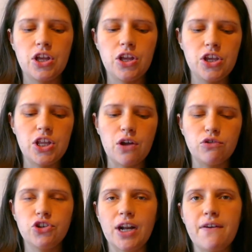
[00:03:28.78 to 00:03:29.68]
you know,
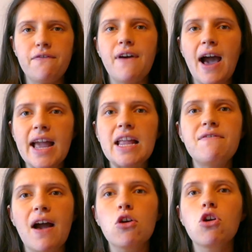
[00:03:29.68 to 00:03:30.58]
trying to find
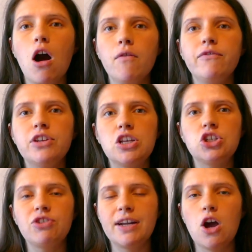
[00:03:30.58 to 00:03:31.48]
that confidence,
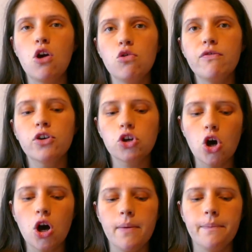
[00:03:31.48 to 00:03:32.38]
trying to
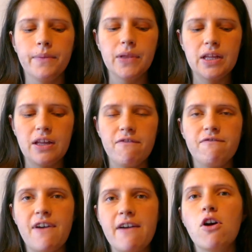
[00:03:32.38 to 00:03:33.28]
overcome
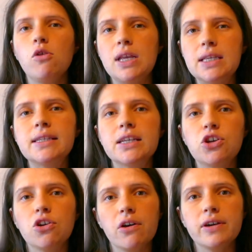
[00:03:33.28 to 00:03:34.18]
their own
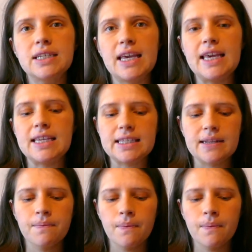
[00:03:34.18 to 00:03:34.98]
insecurities.